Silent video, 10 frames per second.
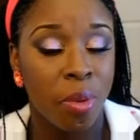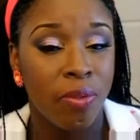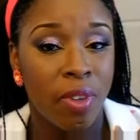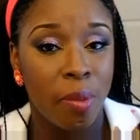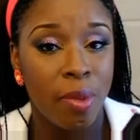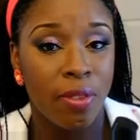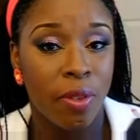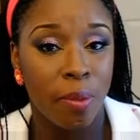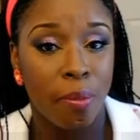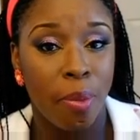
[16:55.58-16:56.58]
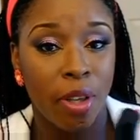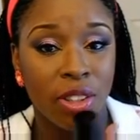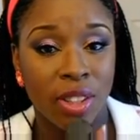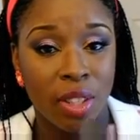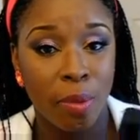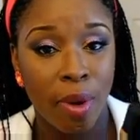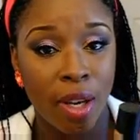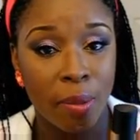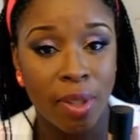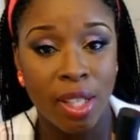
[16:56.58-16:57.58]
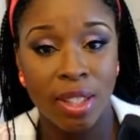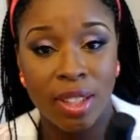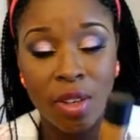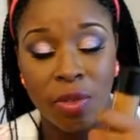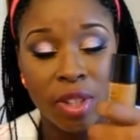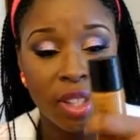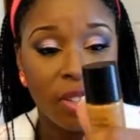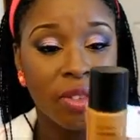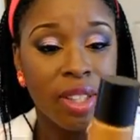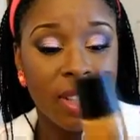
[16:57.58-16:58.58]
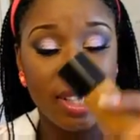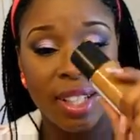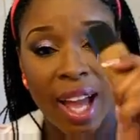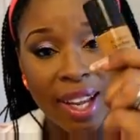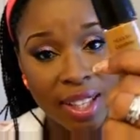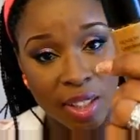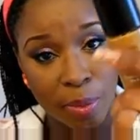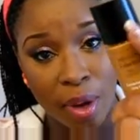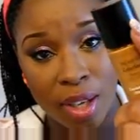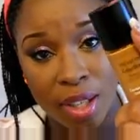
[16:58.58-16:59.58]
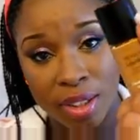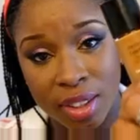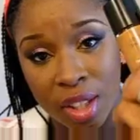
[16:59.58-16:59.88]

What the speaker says: prevent me from purchasing the product, because I really like this product.